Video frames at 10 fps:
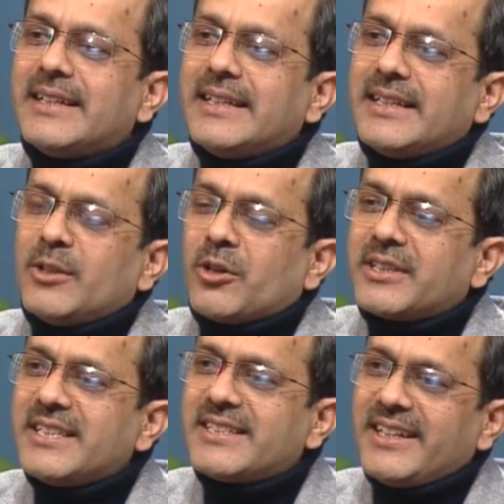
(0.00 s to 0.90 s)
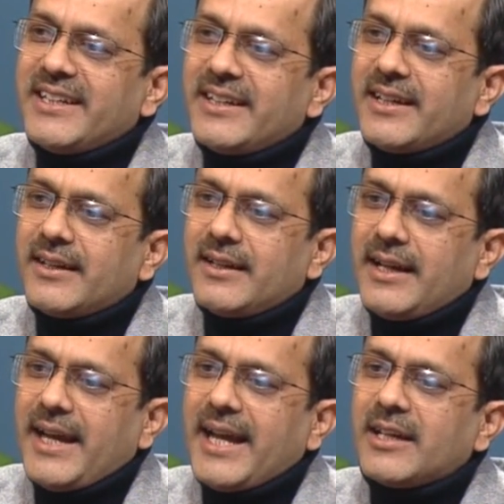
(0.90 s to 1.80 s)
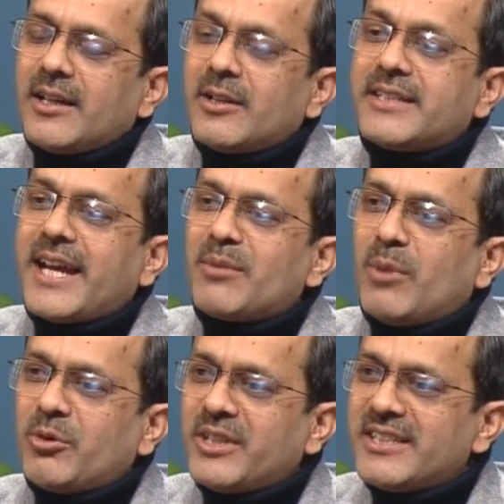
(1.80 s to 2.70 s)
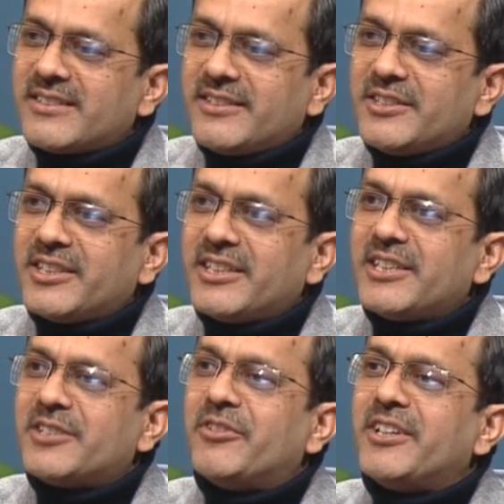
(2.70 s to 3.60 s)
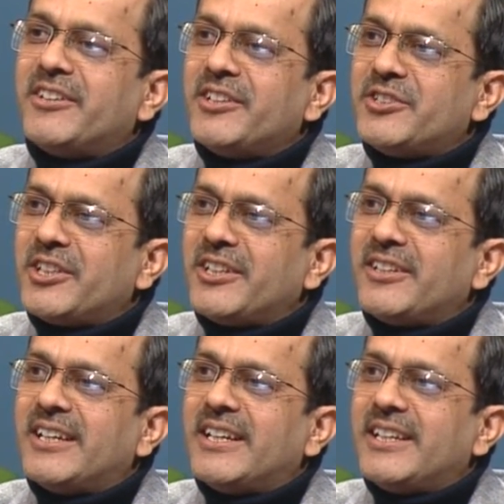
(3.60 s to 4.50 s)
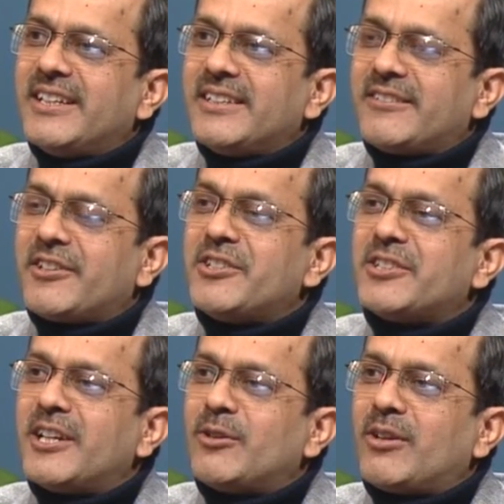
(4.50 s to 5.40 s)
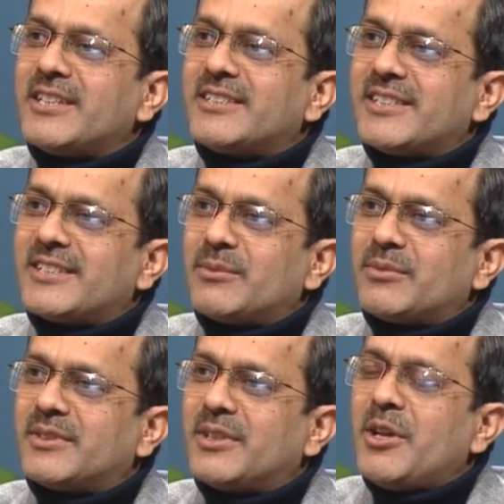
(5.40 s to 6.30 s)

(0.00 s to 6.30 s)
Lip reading: Northeast India and entire mountainous region is very rich in traditional knowledge systems.